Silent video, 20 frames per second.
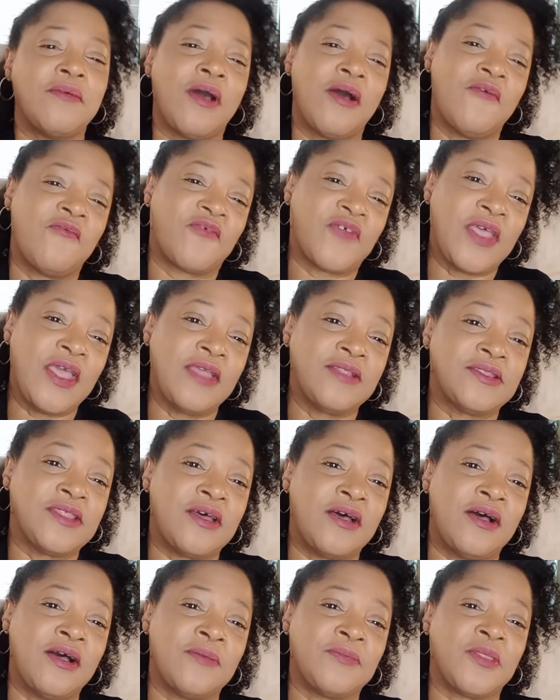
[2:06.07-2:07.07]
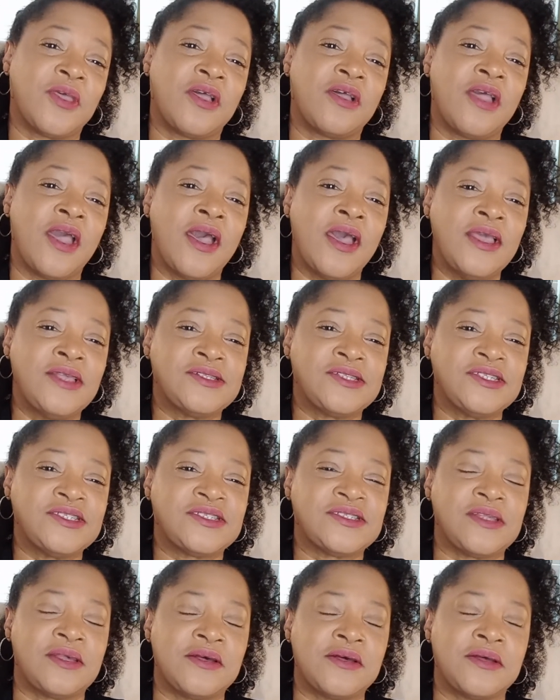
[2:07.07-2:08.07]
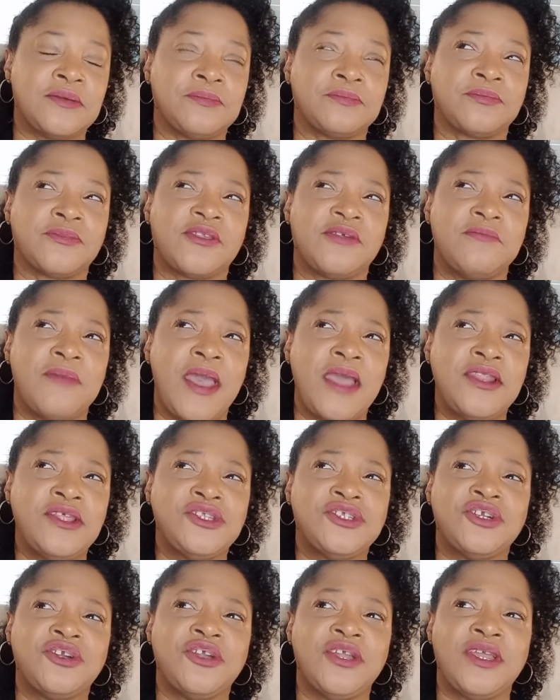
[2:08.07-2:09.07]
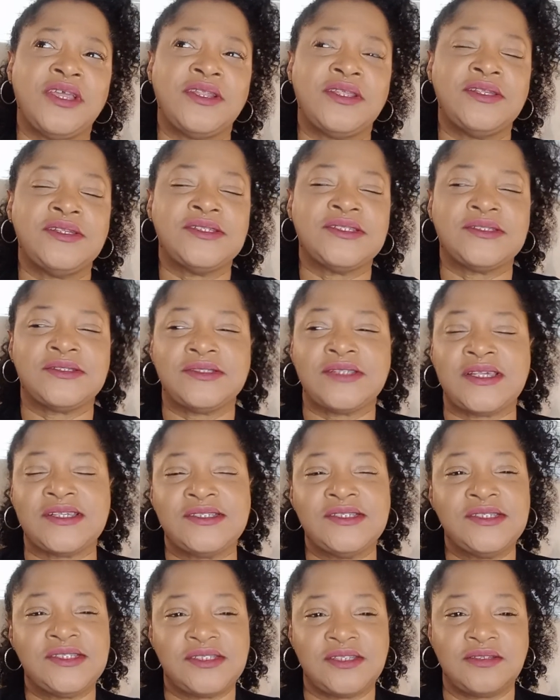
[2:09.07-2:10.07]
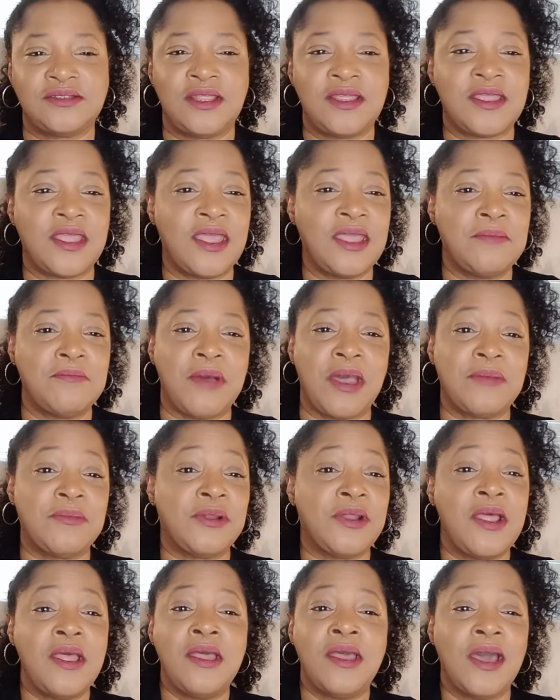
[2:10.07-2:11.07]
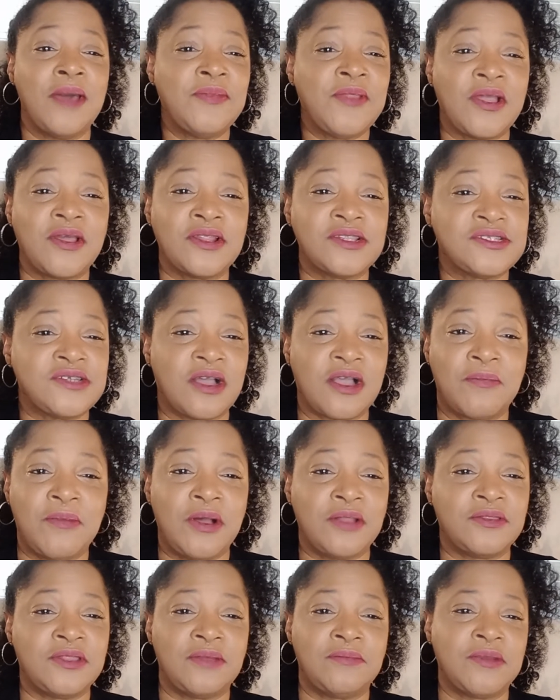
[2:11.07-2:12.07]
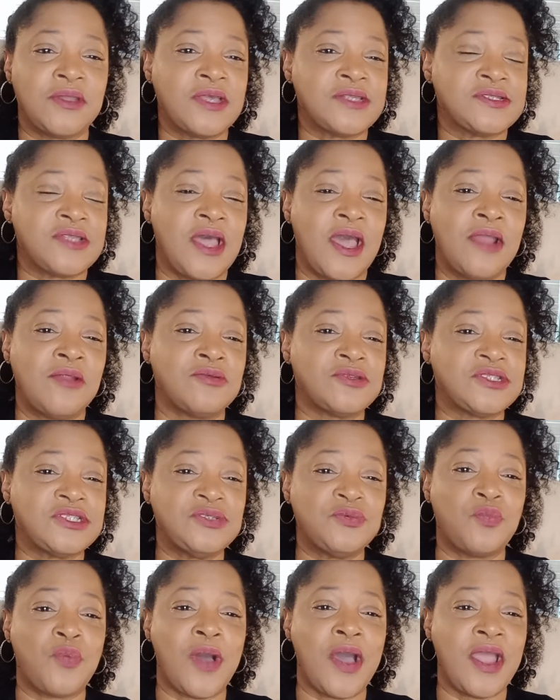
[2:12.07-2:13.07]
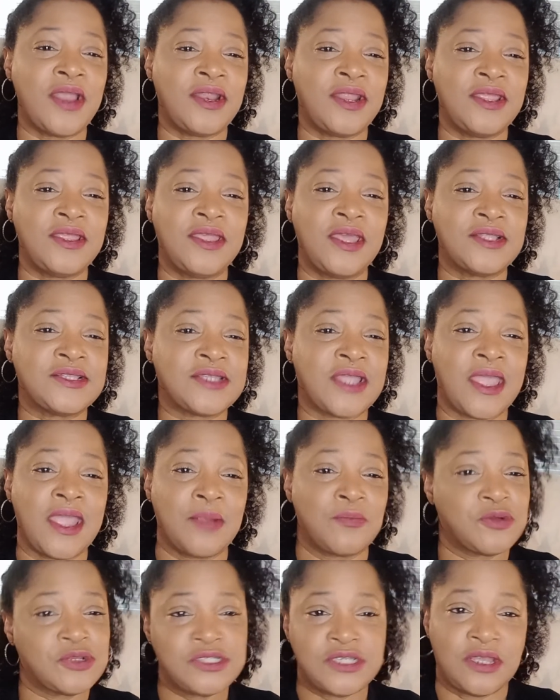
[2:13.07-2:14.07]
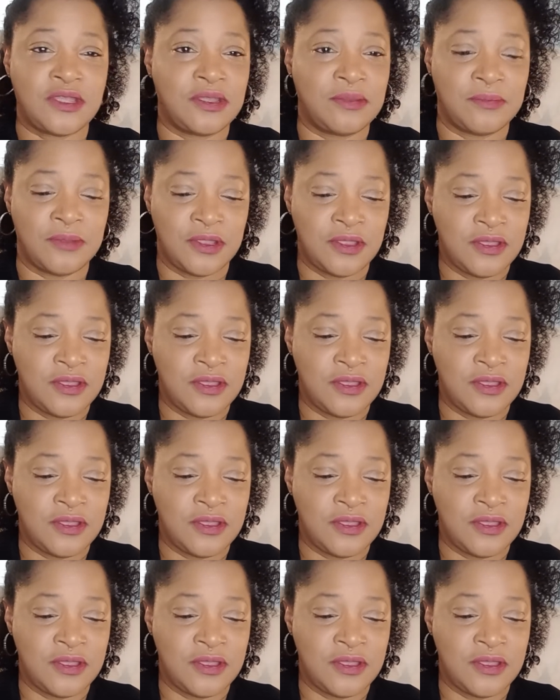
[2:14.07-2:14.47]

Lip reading: Okay, the guys, his manager and his assistant, they came by, but I'm not going to talk about them because I don't see why they get camera time.